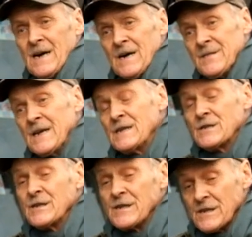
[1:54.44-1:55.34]
And the
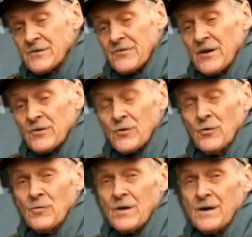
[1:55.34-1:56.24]
engine does run
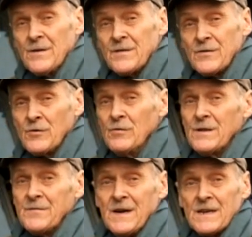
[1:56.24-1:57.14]
cooler, and the
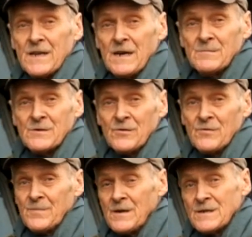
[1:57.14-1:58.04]
cooling fan comes
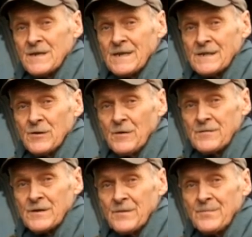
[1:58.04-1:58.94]
on much less
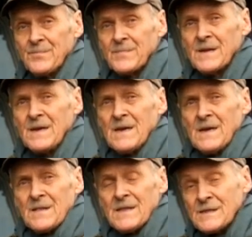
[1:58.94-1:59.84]
often.
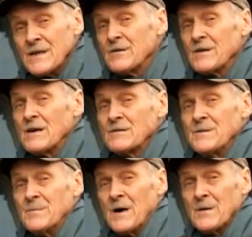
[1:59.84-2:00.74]
There's no doubt
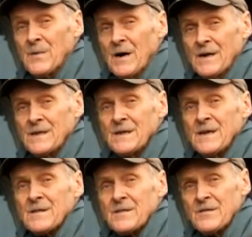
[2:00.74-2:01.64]
in my mind
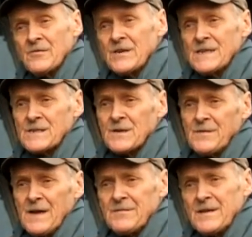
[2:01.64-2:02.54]
that the risk of
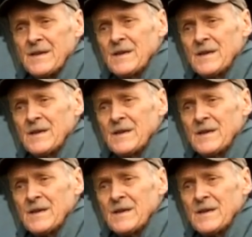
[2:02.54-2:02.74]
having